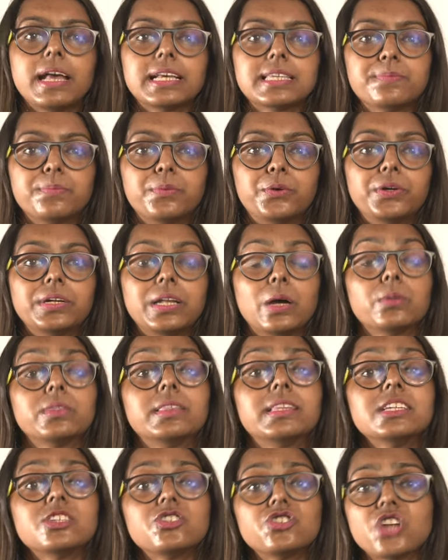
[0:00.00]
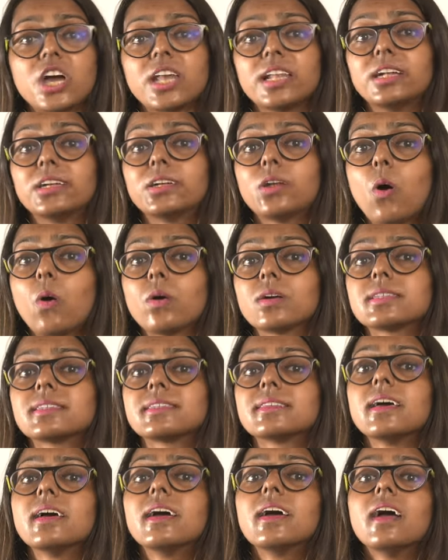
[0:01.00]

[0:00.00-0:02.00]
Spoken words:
expert. Now, this channel talks